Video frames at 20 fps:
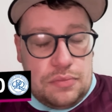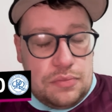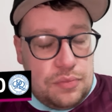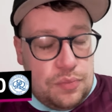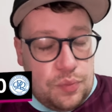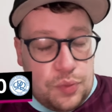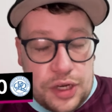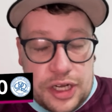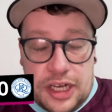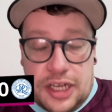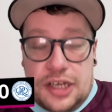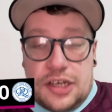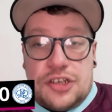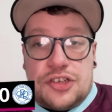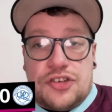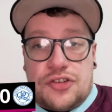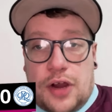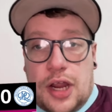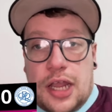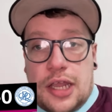We need a
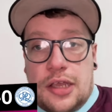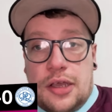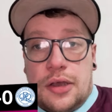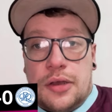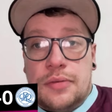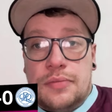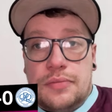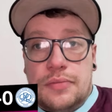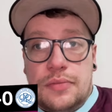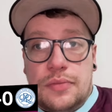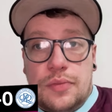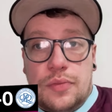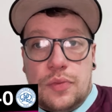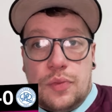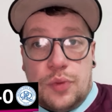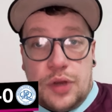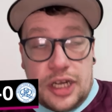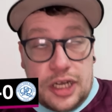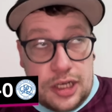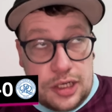striker.
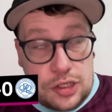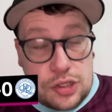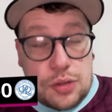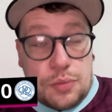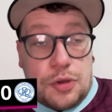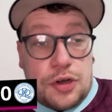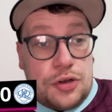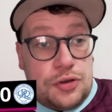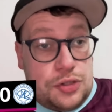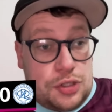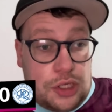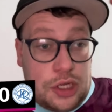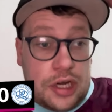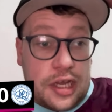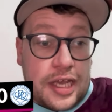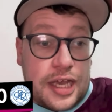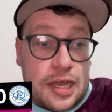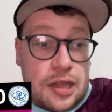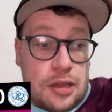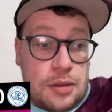We need someone who's going to
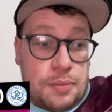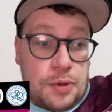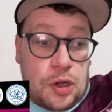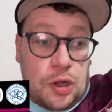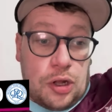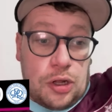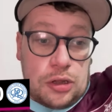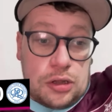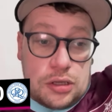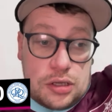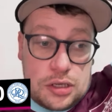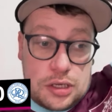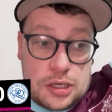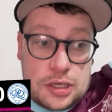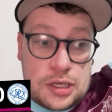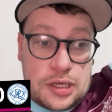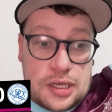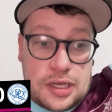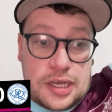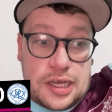get the ball
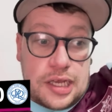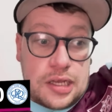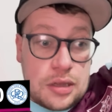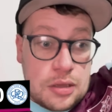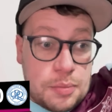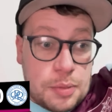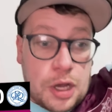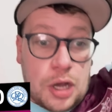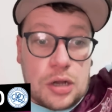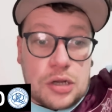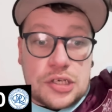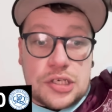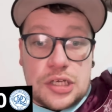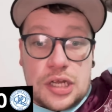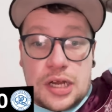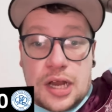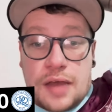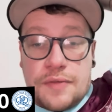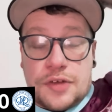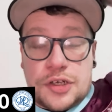in the box
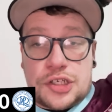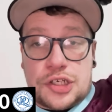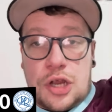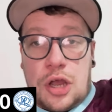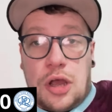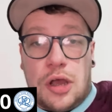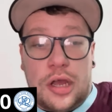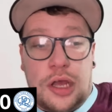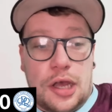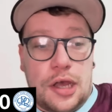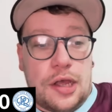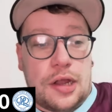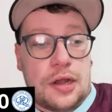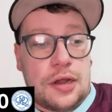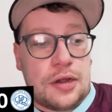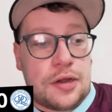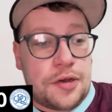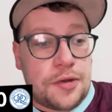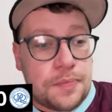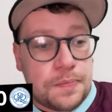and have a shot.
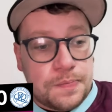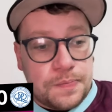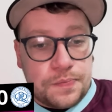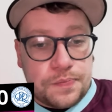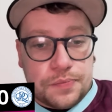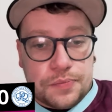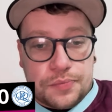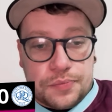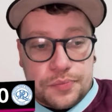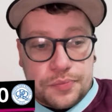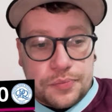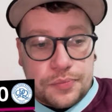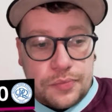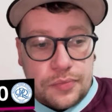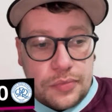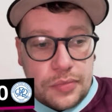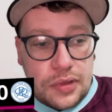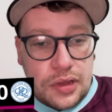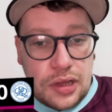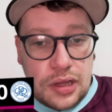And
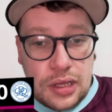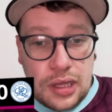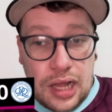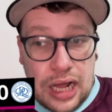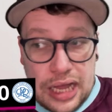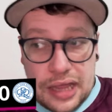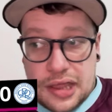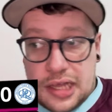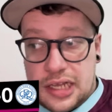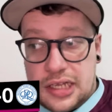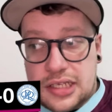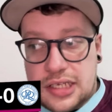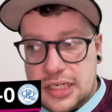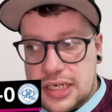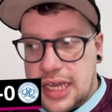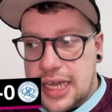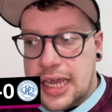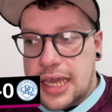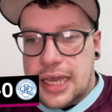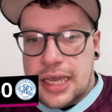I think
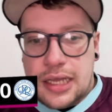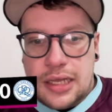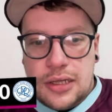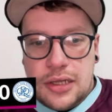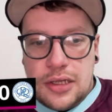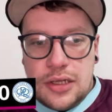today,